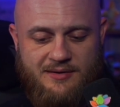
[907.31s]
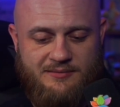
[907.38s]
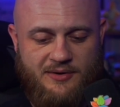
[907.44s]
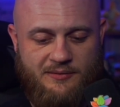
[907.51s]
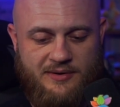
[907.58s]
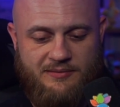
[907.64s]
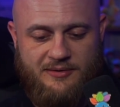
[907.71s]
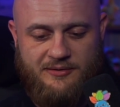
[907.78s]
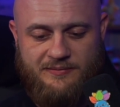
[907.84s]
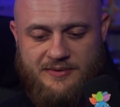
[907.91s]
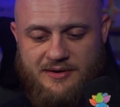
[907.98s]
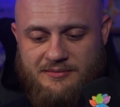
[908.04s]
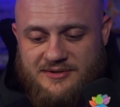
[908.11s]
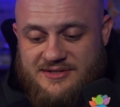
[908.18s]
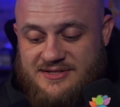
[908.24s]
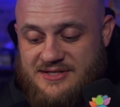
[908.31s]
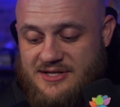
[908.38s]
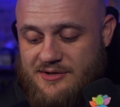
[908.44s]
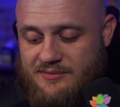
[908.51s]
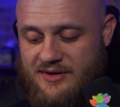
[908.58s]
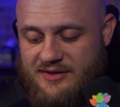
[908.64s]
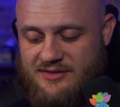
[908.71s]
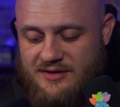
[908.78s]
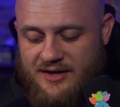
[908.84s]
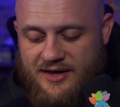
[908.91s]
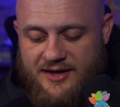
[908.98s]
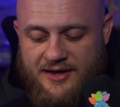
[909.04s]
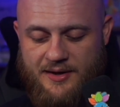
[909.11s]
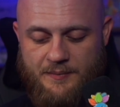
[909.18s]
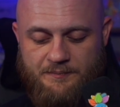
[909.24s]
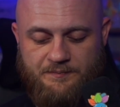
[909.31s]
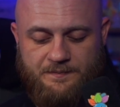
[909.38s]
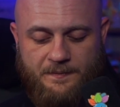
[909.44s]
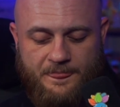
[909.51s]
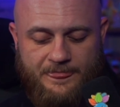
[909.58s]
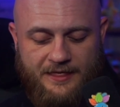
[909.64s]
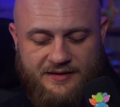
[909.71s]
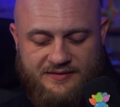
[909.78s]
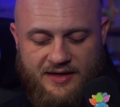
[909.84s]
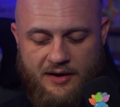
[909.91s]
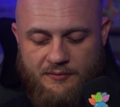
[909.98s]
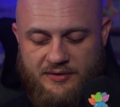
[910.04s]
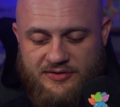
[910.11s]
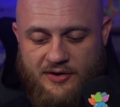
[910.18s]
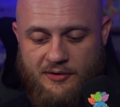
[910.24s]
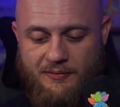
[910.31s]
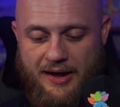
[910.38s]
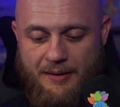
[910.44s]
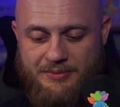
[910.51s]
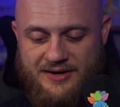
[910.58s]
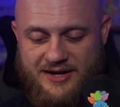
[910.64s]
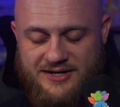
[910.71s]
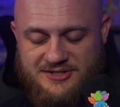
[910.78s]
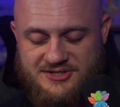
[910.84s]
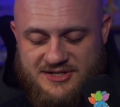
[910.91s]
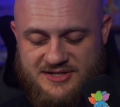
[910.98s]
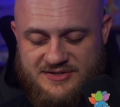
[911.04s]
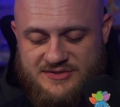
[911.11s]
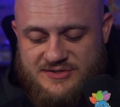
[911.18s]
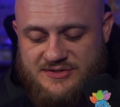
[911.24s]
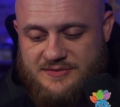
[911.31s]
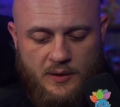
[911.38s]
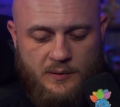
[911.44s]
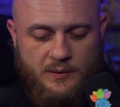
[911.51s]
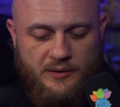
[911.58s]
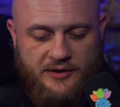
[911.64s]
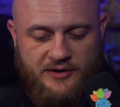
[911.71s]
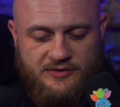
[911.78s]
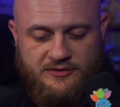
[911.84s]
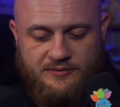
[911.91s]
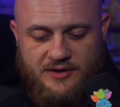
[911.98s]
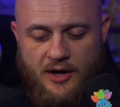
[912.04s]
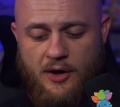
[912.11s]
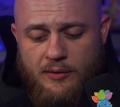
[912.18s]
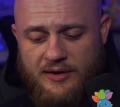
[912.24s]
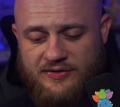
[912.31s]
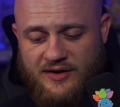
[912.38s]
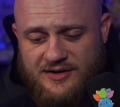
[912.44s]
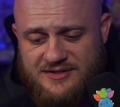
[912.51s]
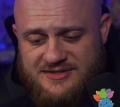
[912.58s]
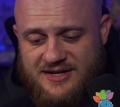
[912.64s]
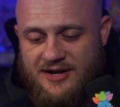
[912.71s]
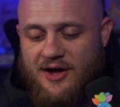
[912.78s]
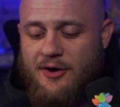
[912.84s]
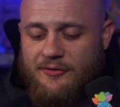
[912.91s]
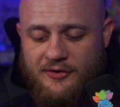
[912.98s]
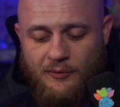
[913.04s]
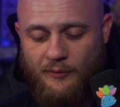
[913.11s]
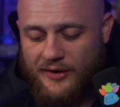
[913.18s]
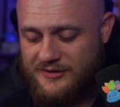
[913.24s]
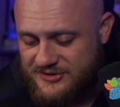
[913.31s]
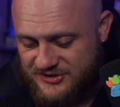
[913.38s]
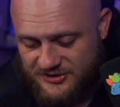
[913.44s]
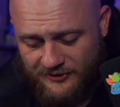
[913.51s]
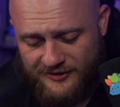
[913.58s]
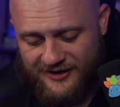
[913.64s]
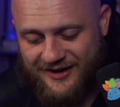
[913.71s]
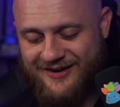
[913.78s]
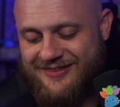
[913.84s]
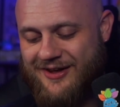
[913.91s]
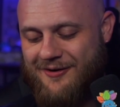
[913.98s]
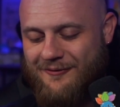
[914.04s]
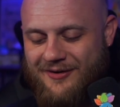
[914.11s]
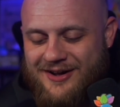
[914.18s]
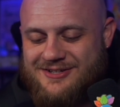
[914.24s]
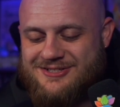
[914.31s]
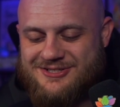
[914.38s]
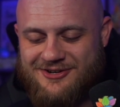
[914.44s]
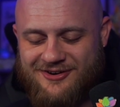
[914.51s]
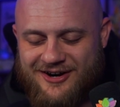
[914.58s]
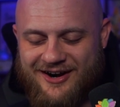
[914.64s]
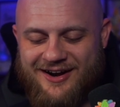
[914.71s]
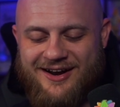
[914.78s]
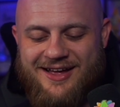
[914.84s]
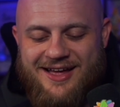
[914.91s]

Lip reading: But we will be able to deal with that with our Rapidashes. We will get 3. Oh, I thought it did. Oh, they're 1 short. They're 1 short.